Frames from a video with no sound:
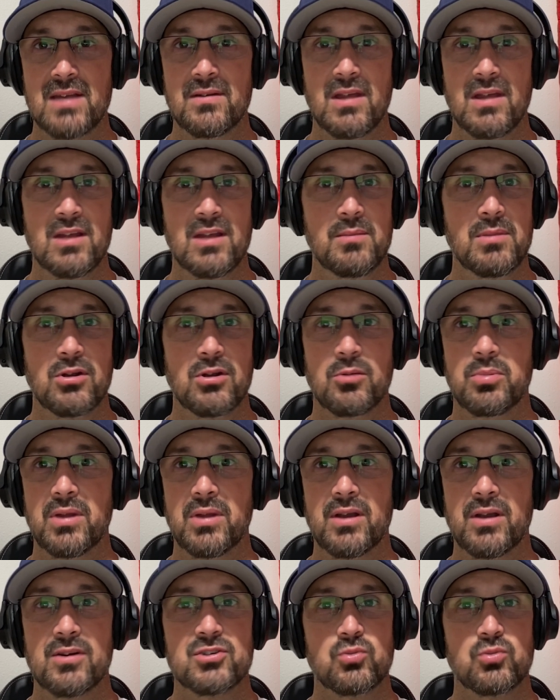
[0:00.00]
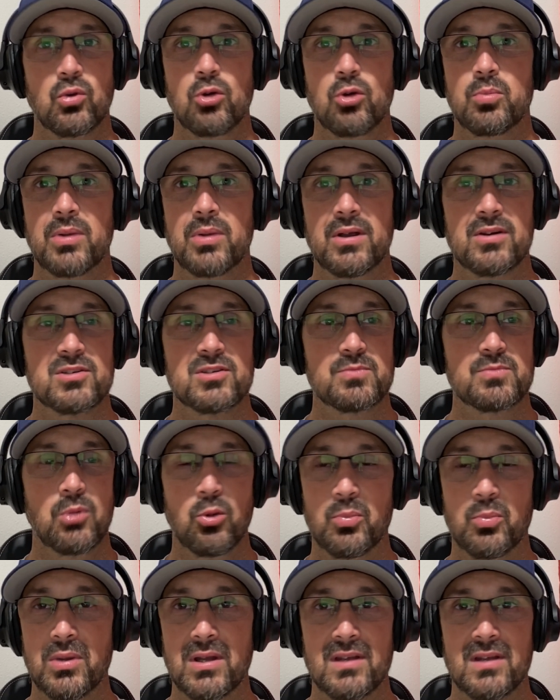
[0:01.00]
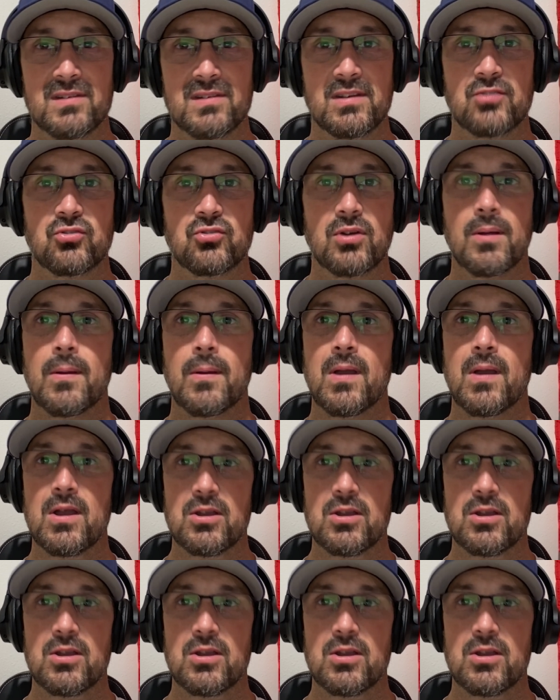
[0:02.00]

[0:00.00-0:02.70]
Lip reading: in middle players, role players, bullpen, etc.